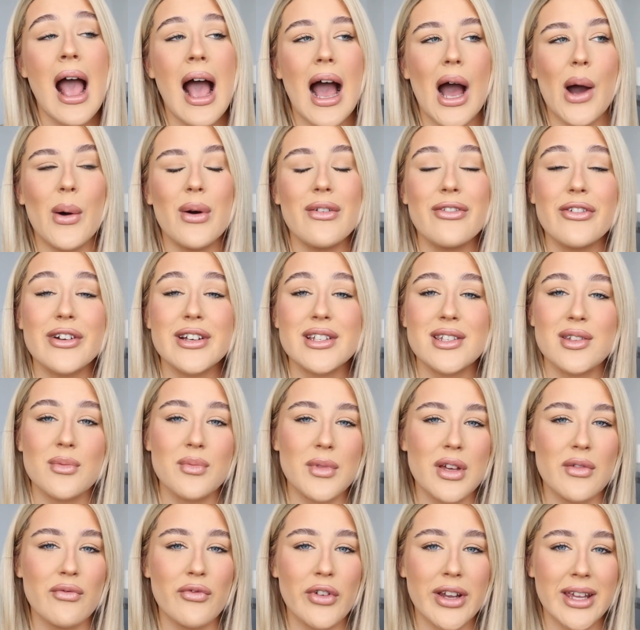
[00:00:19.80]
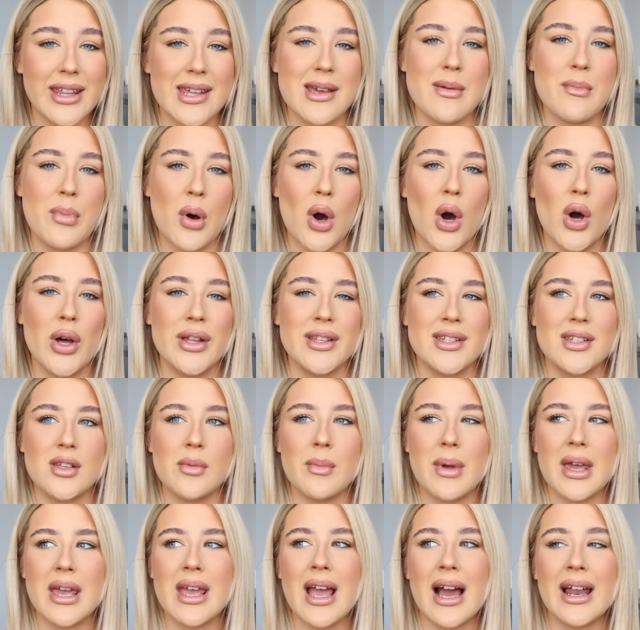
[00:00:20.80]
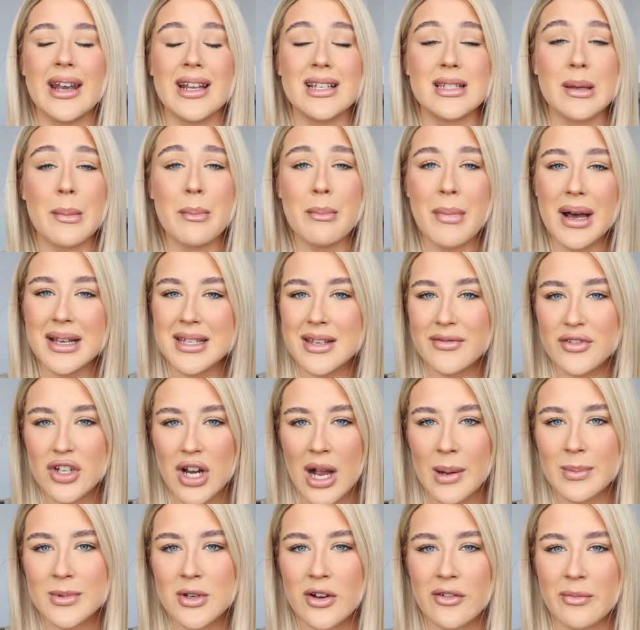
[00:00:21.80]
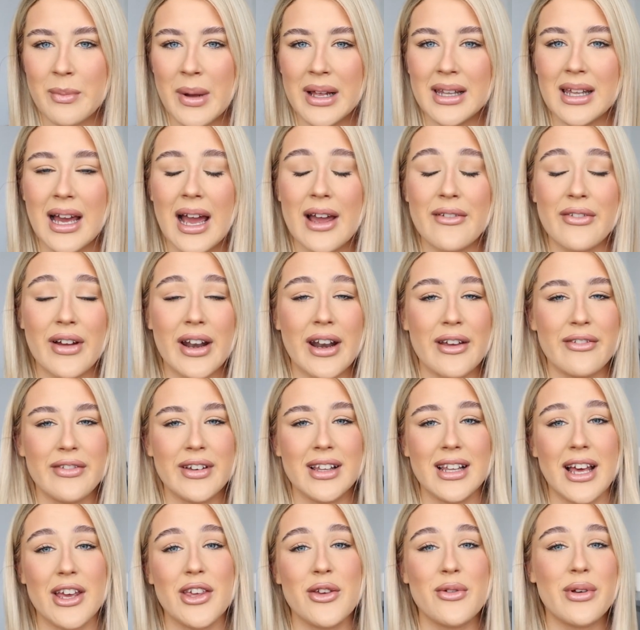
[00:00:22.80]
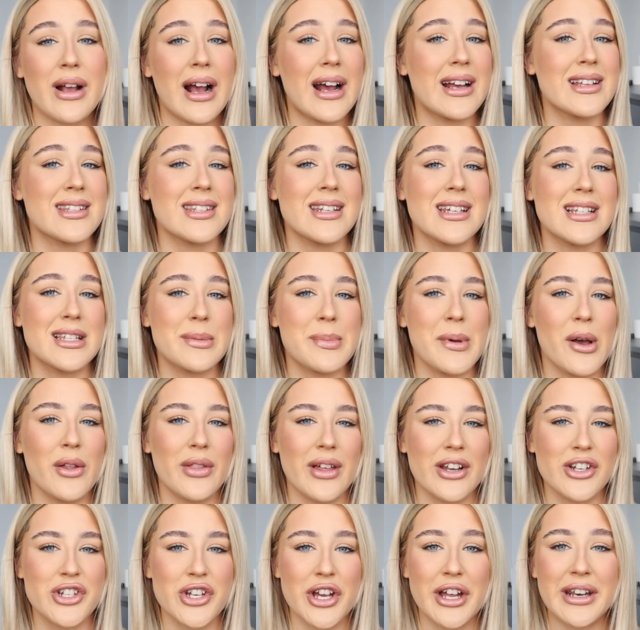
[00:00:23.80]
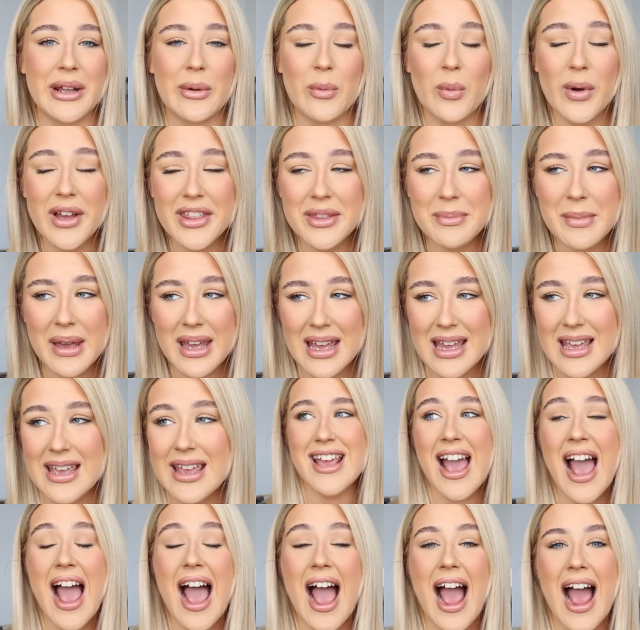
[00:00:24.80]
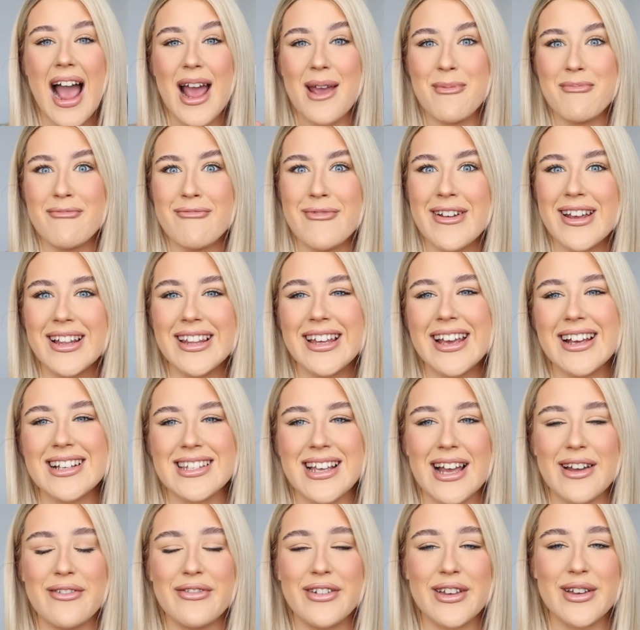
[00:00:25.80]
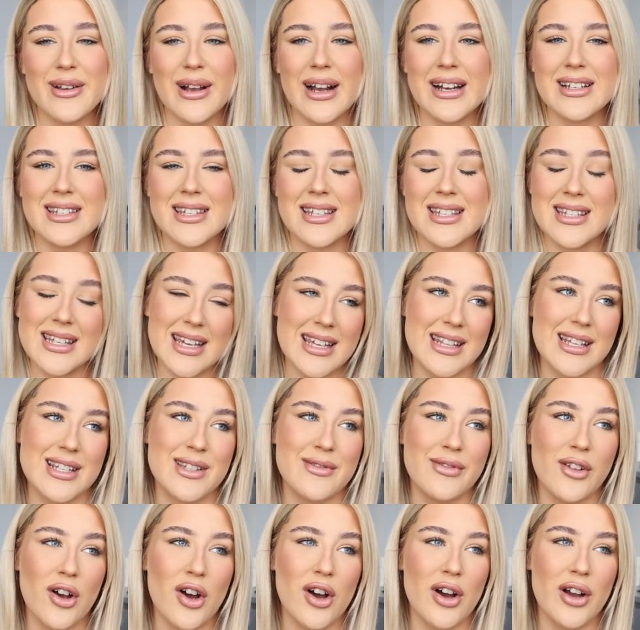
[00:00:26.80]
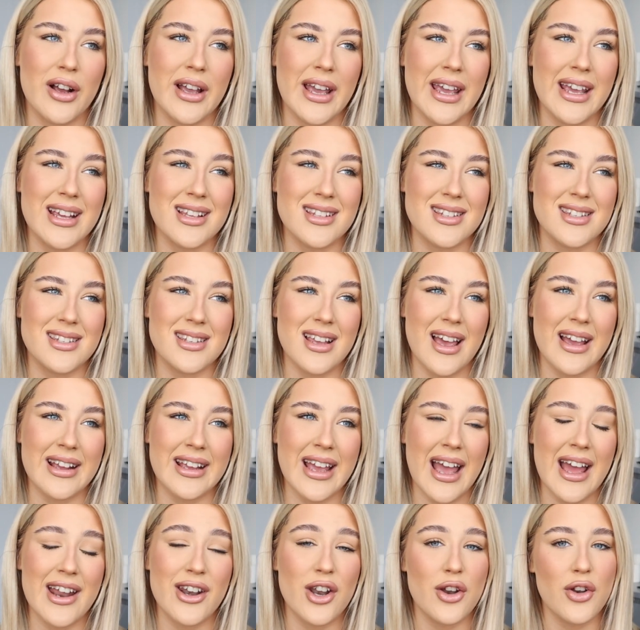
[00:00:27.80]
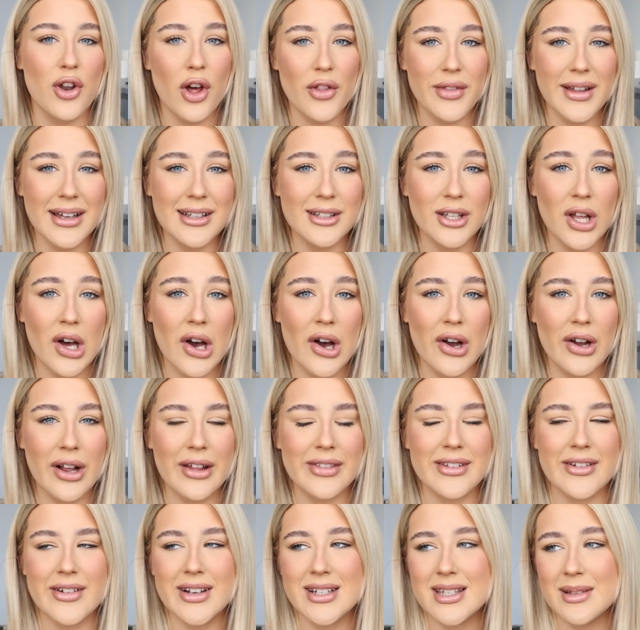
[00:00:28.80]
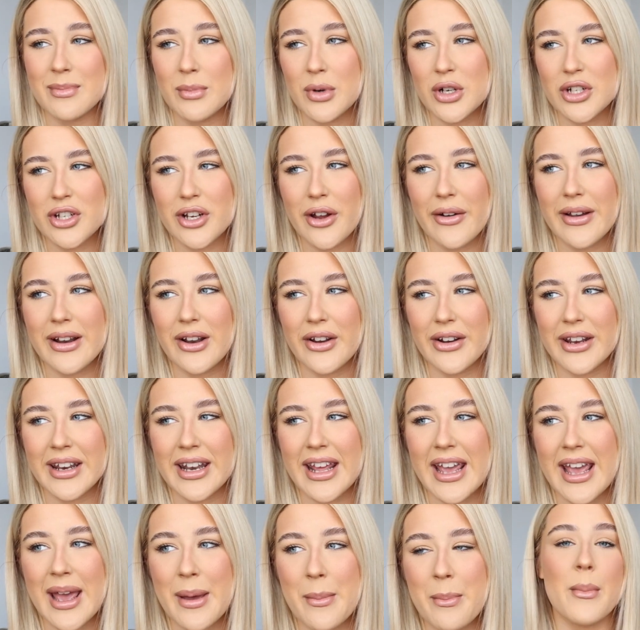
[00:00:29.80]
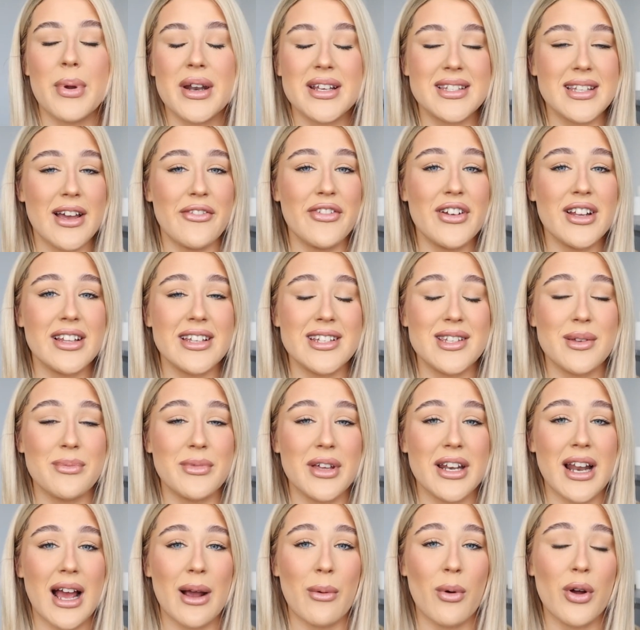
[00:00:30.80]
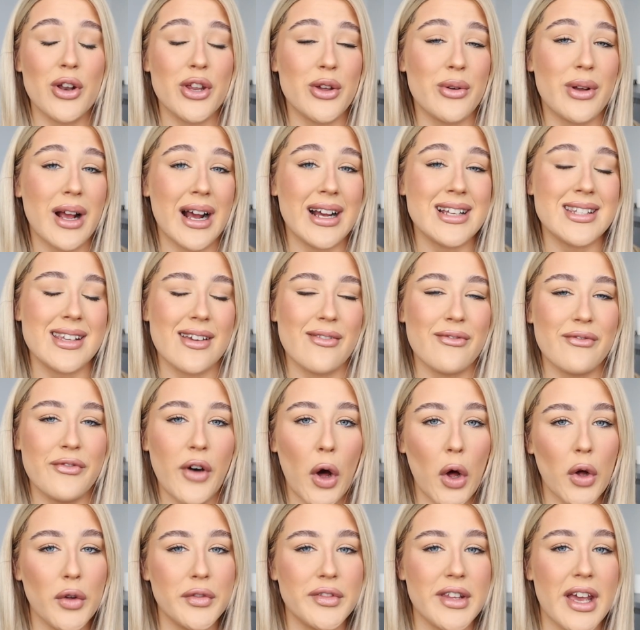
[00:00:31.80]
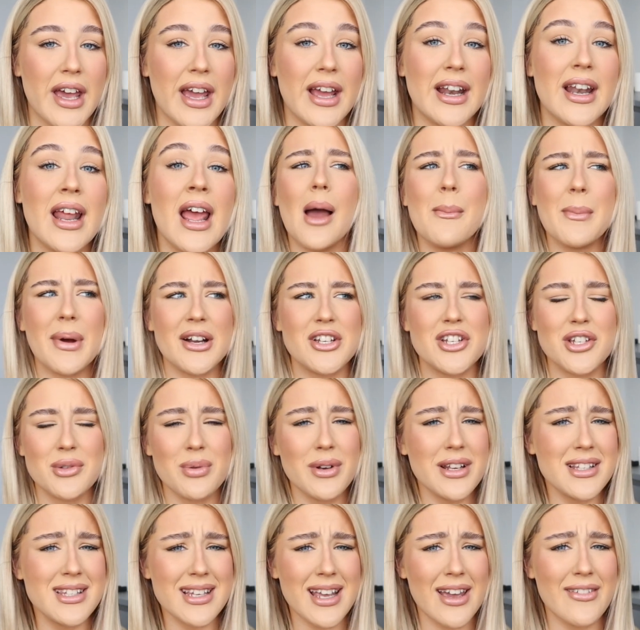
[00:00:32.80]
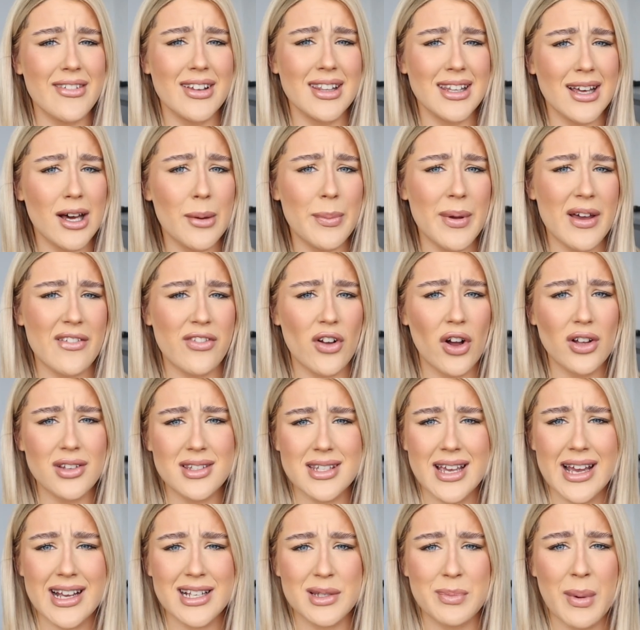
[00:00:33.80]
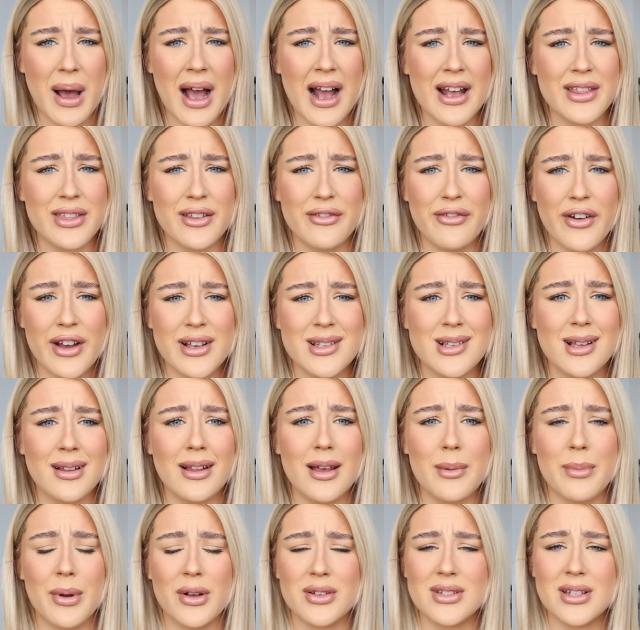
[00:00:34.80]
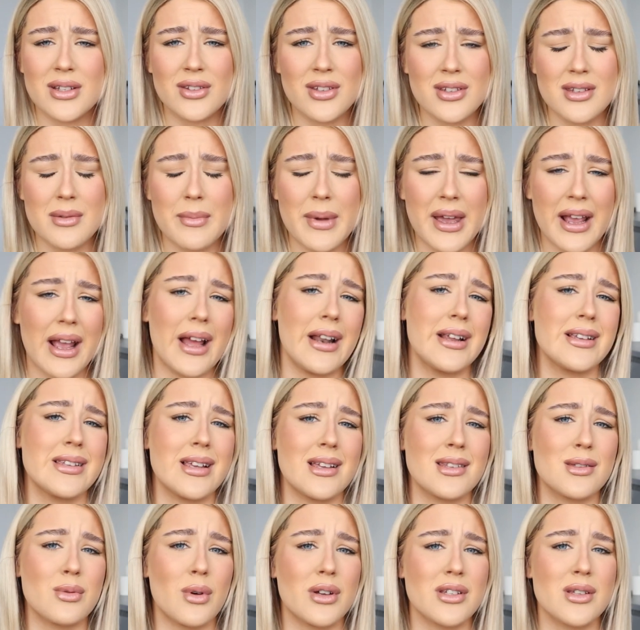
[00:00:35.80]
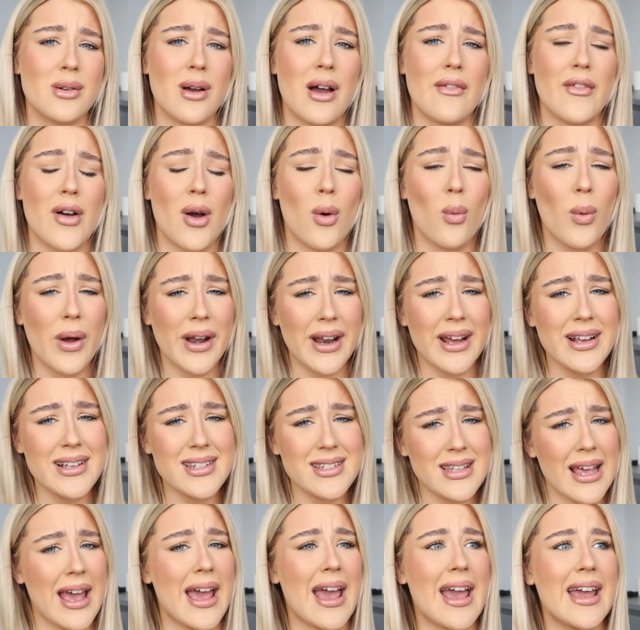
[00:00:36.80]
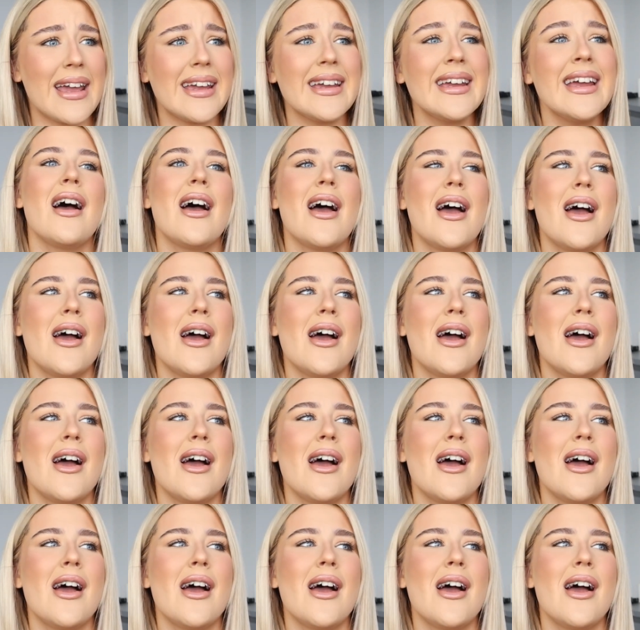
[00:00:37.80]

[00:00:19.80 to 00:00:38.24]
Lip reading: However, it's something really important to me and it's a massive chapter of my life and I feel like you guys need to be on that journey with me. Yeah, I'm really excited for you guys to see this vlog. It's, again, not that long. There isn't much going on in it, but it's definitely something I want you guys involved in. I just wanted to give a little bit of context behind the first clip because it doesn't make any sense whatsoever. When I say